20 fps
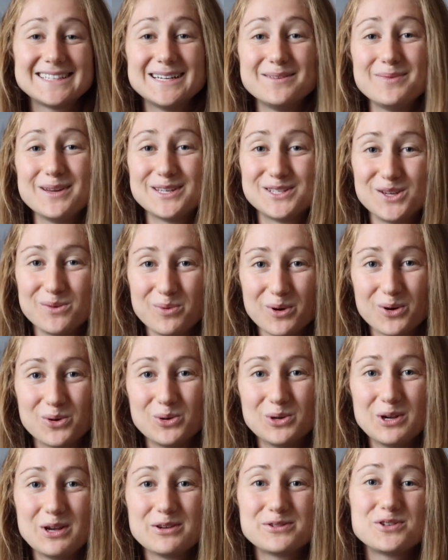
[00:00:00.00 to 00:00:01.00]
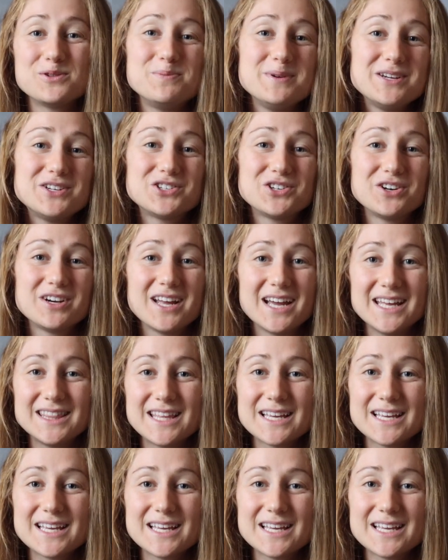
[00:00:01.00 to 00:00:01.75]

gonna be super cool, so be sure to hit